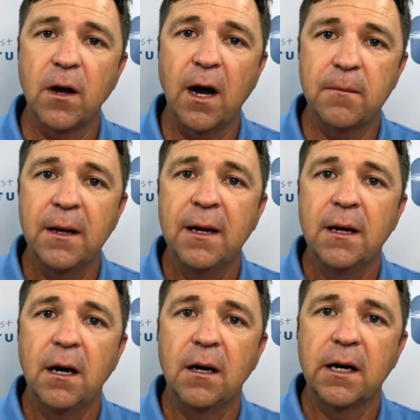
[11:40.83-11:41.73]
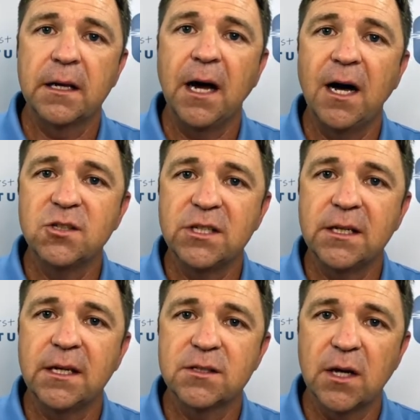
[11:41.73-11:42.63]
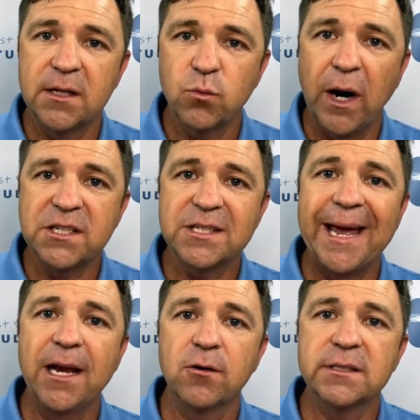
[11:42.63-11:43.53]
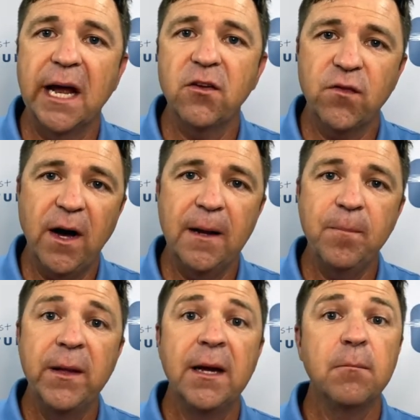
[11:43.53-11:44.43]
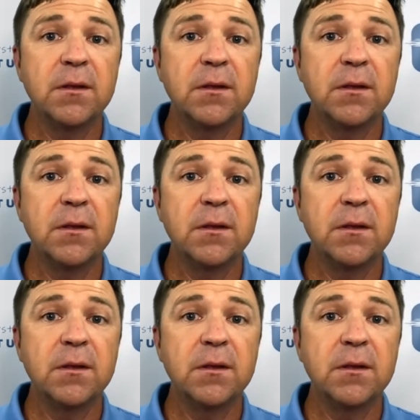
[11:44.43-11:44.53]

God acknowledging his righteous anger satisfied.